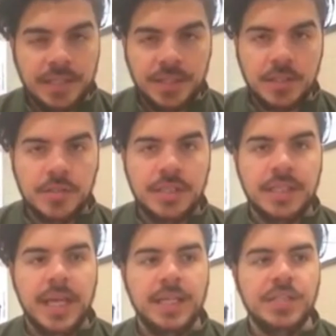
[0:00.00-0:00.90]
surgery
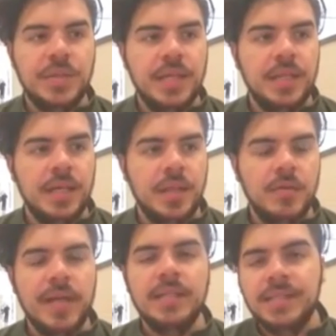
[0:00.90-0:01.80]
and doing the
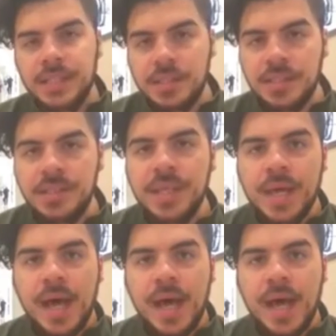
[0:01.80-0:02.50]
right incisions,